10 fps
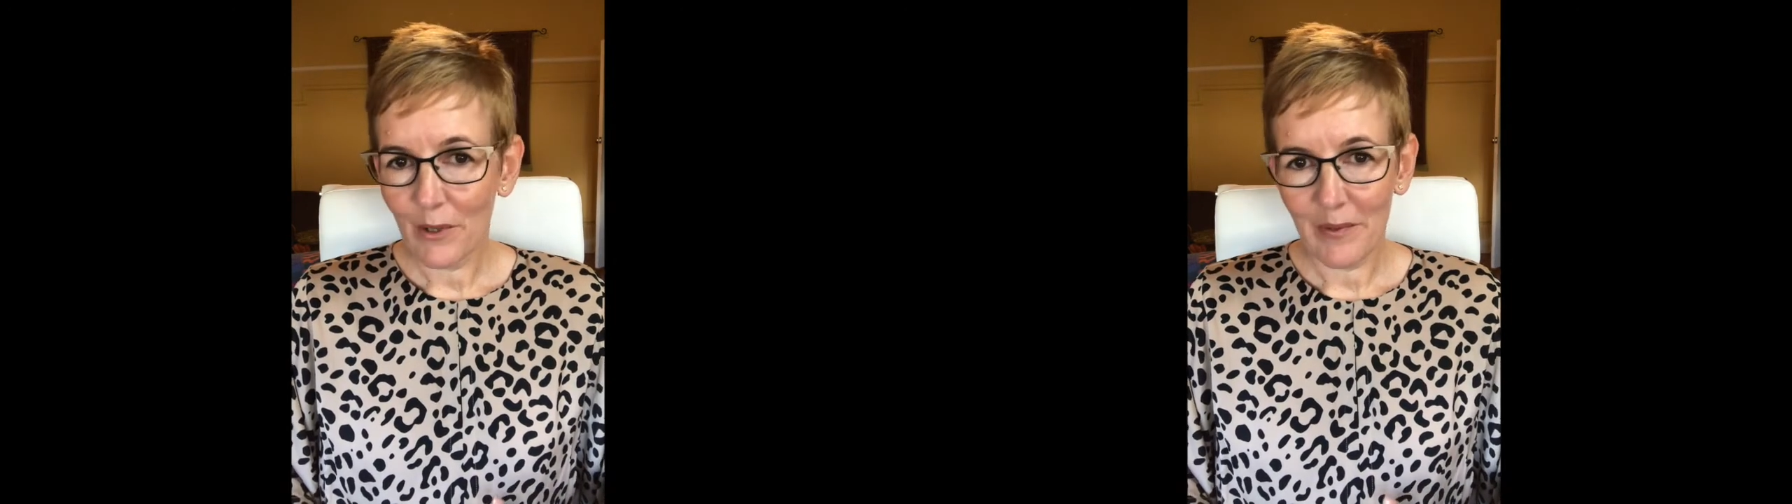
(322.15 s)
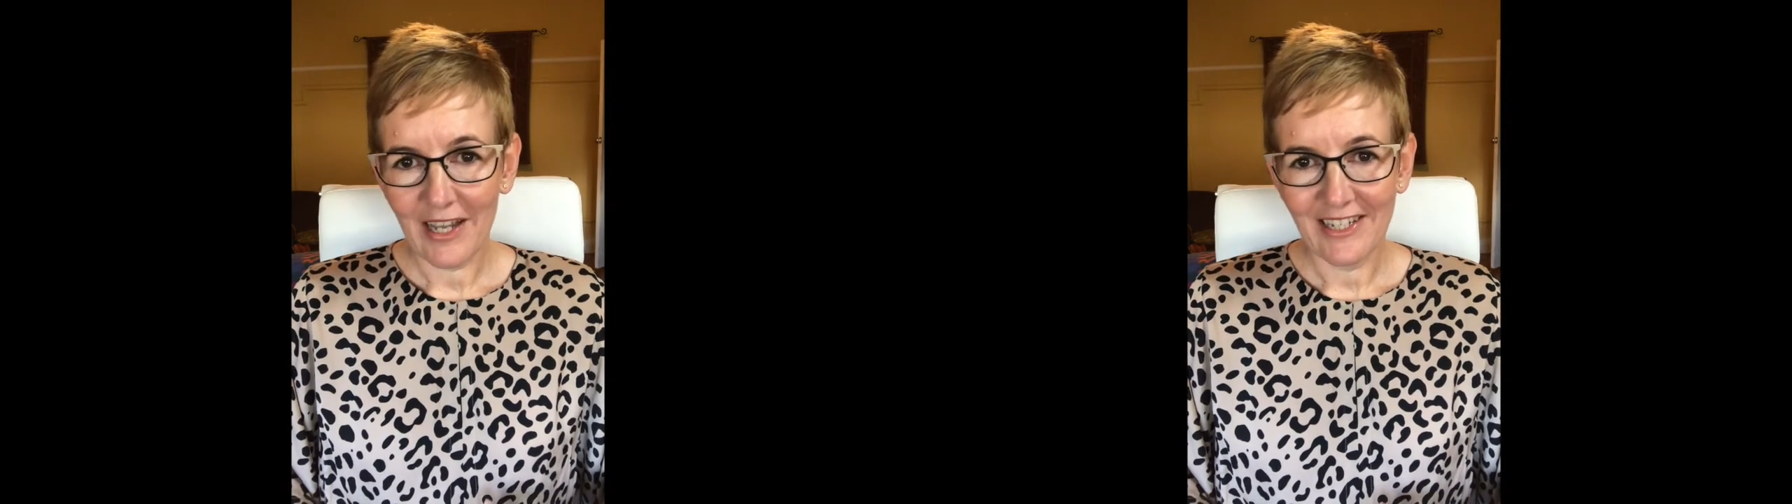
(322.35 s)

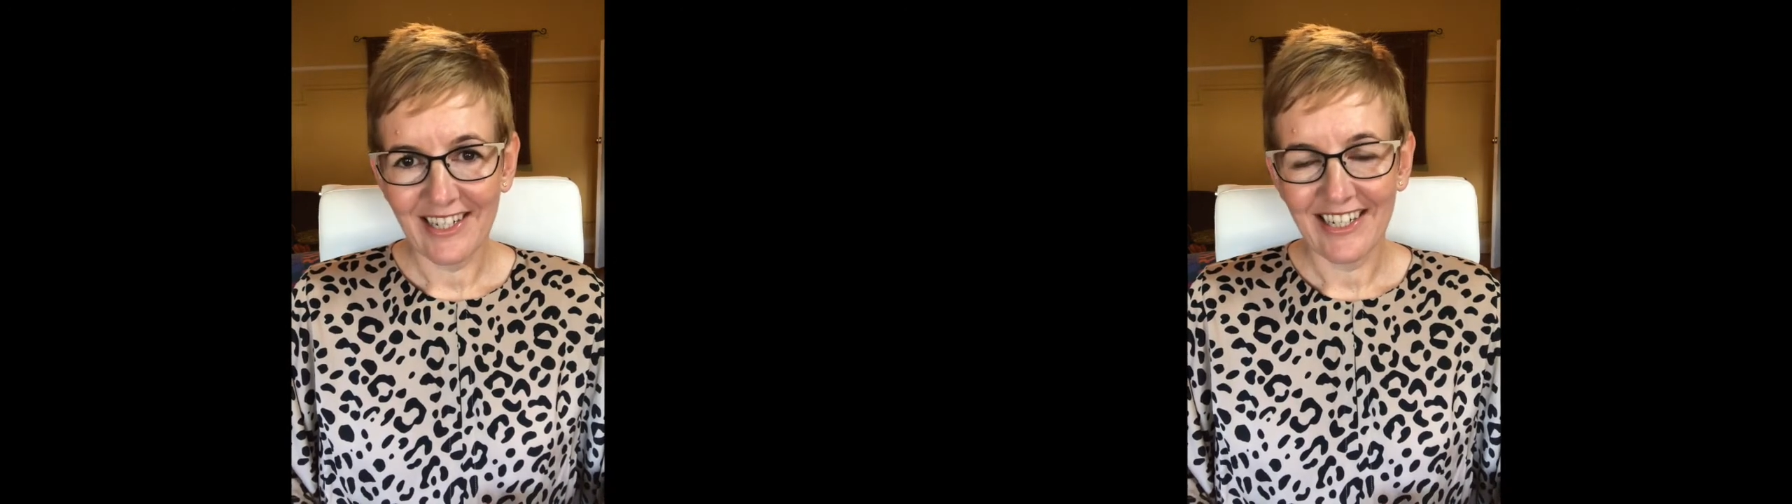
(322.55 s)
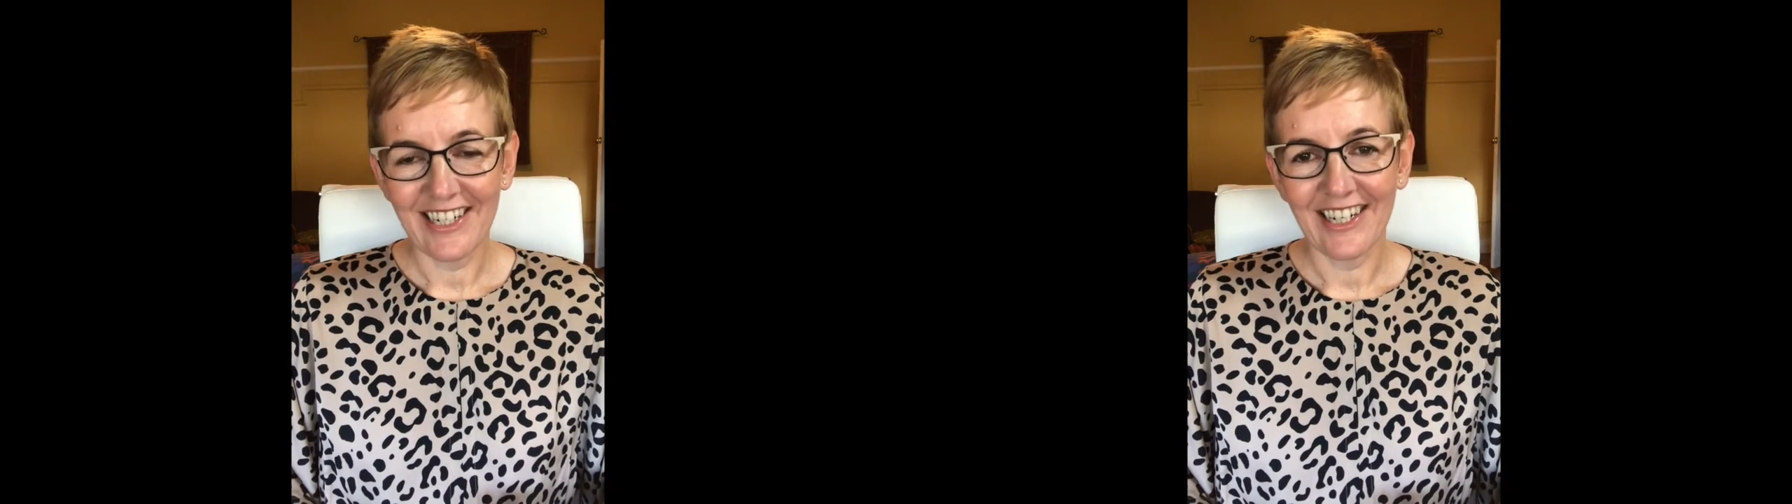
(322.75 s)
prepared to
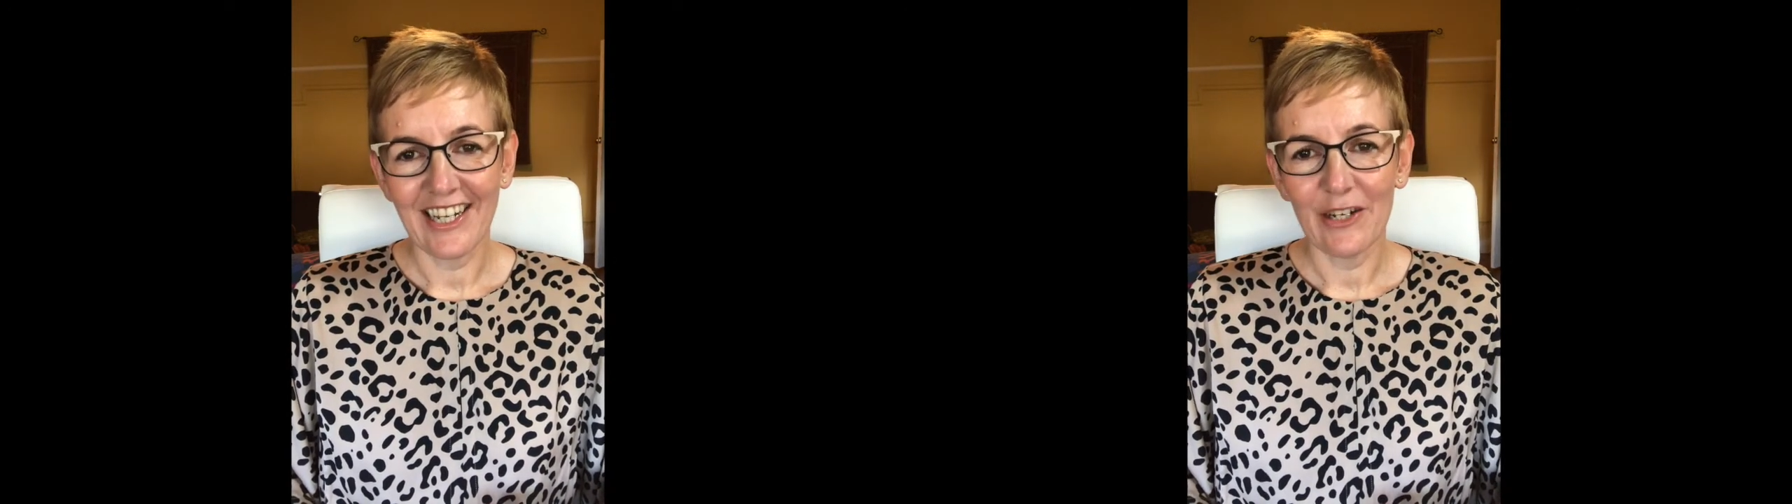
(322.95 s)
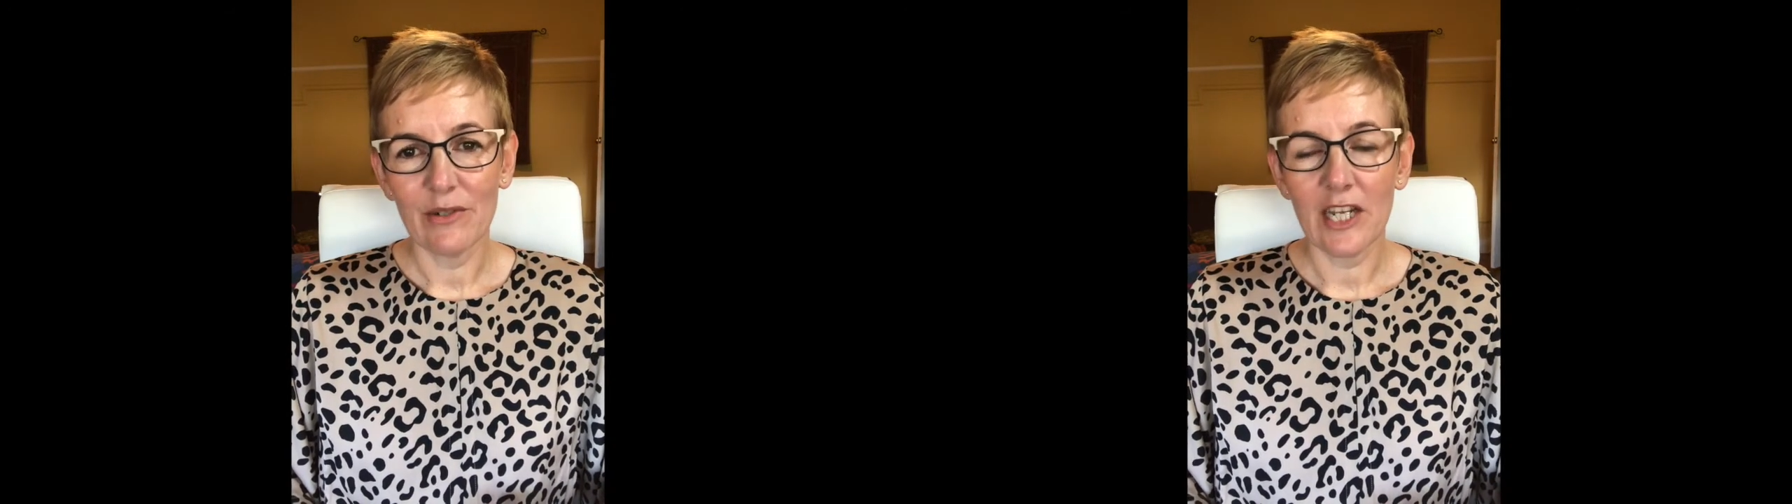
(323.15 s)
dig your
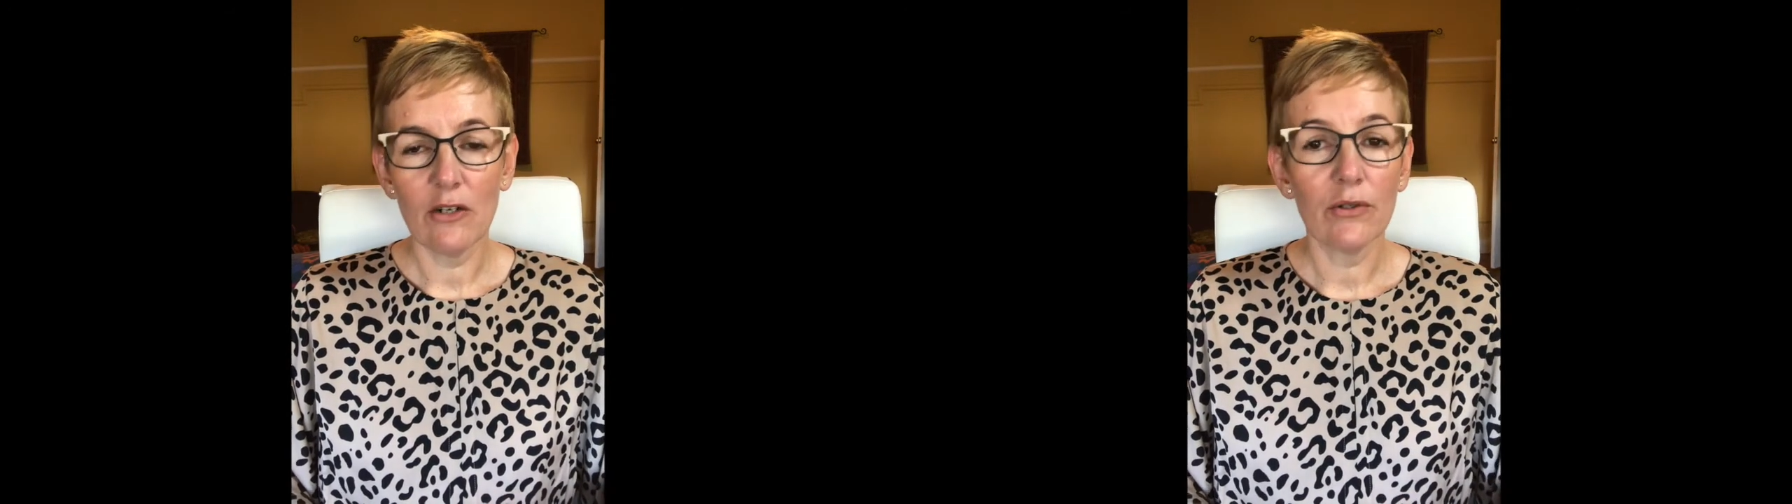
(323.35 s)
heels in,